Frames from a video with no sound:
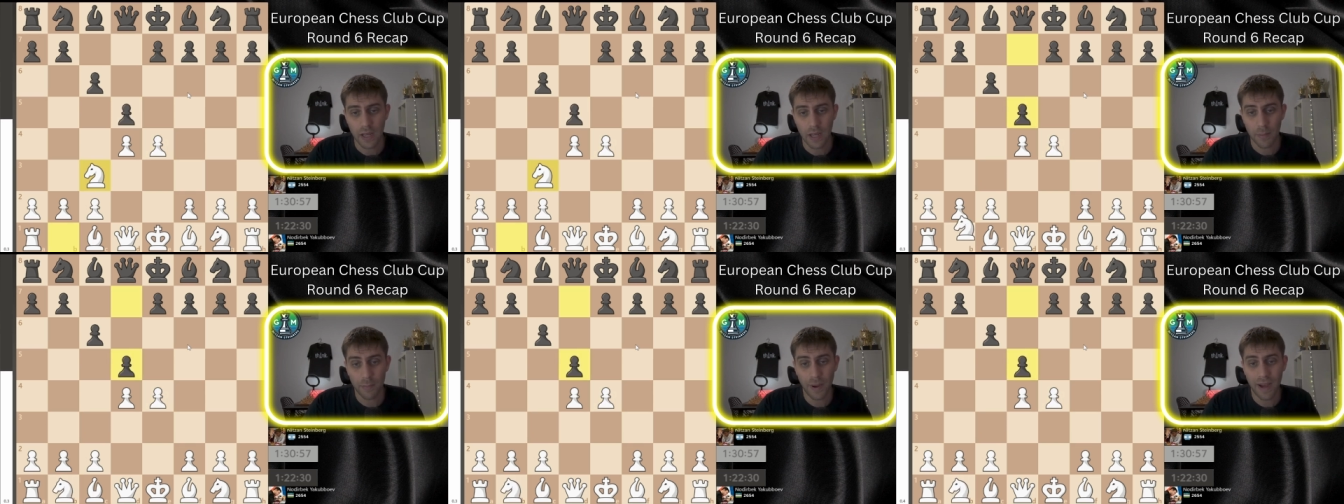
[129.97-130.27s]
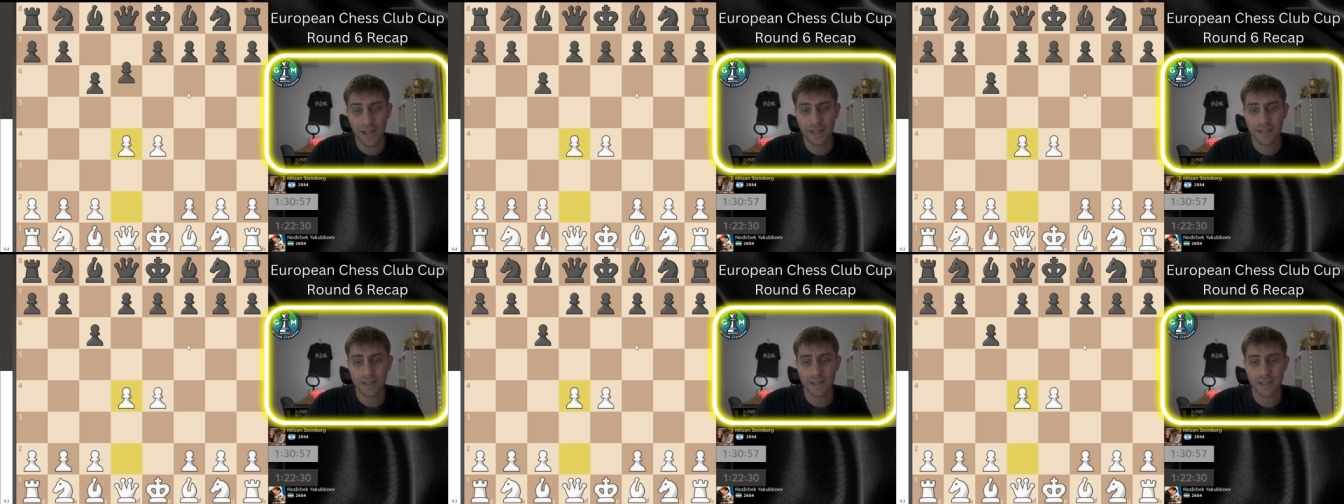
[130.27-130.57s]

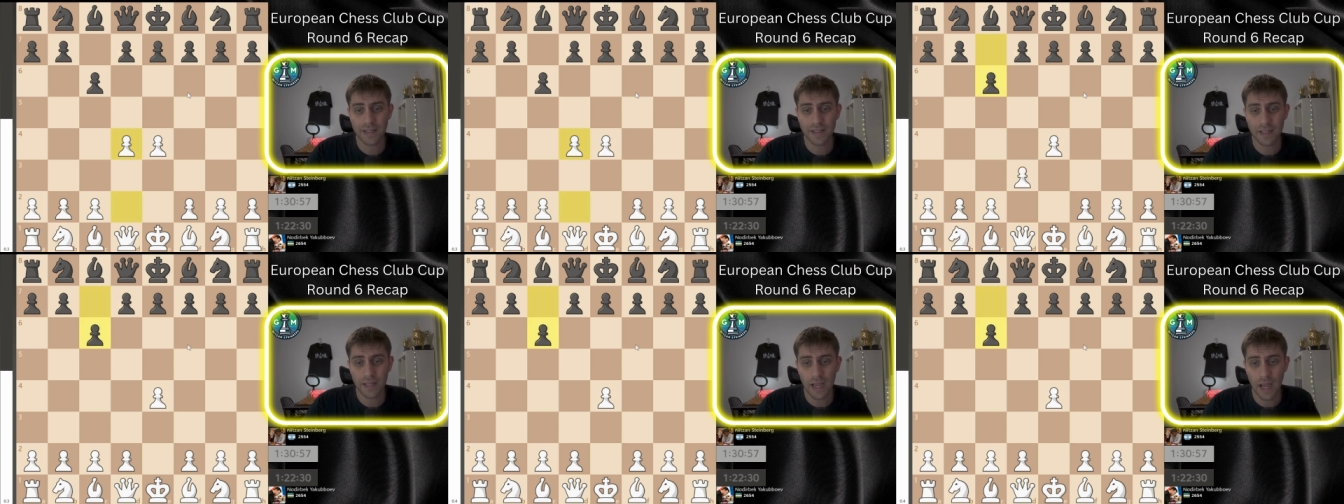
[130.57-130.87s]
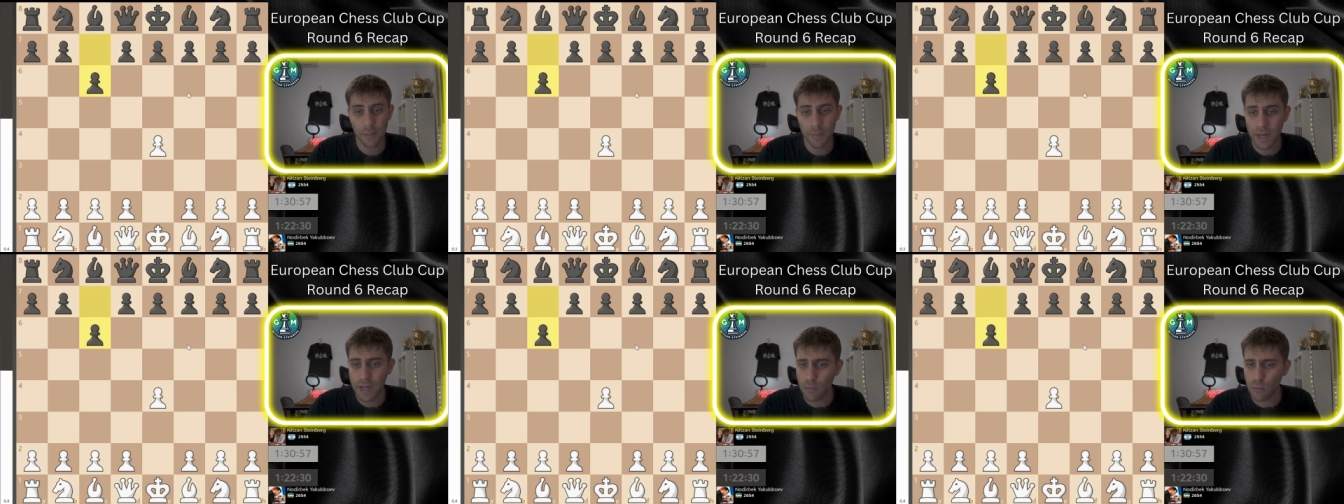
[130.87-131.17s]
But I
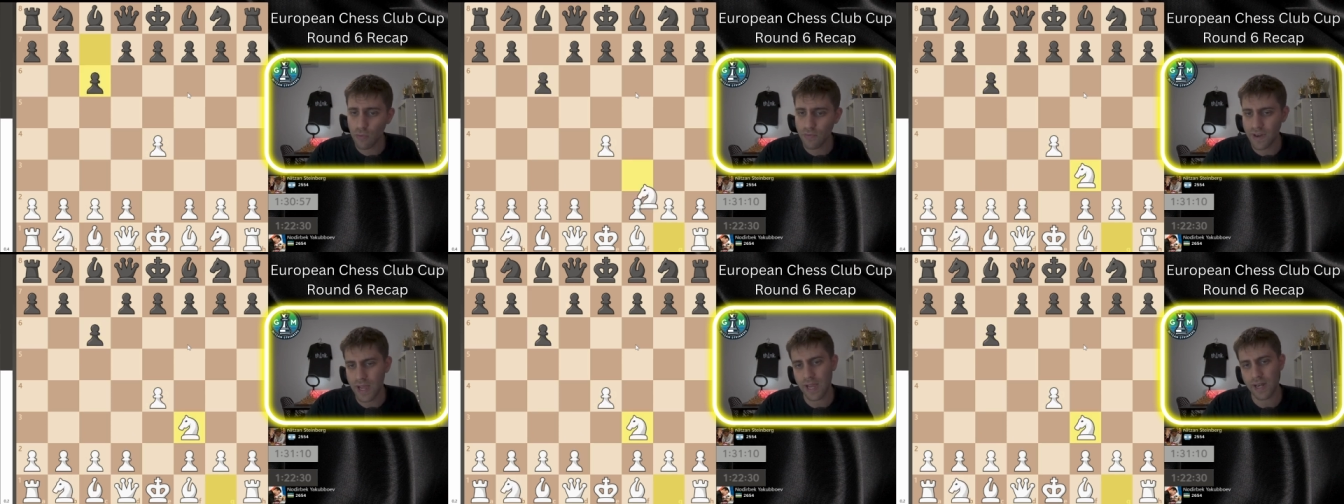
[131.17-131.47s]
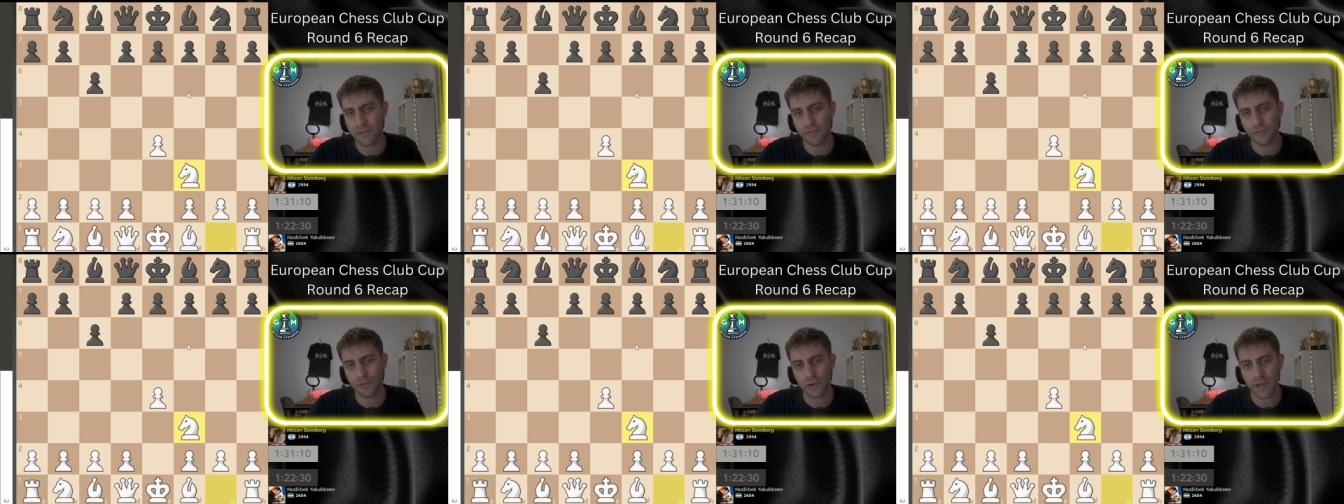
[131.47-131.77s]
played the move knight
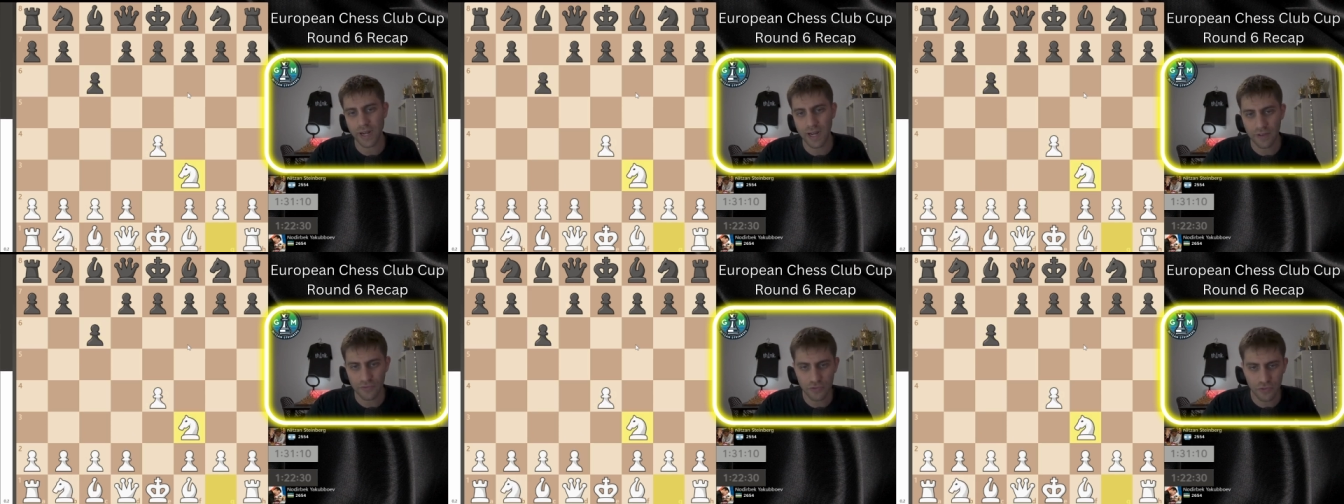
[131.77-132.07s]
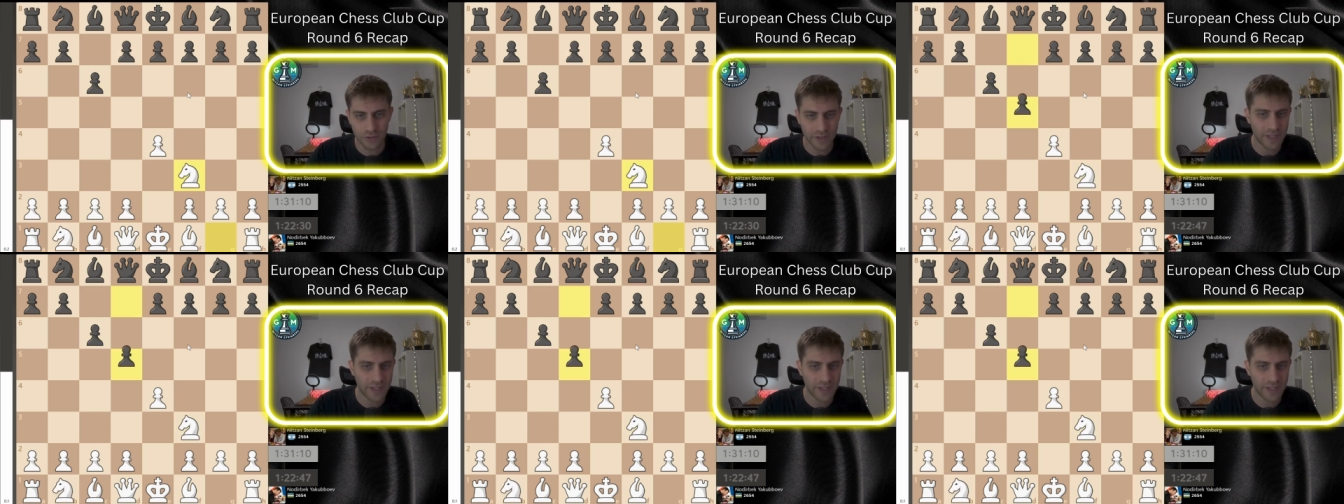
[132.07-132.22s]
f3 and after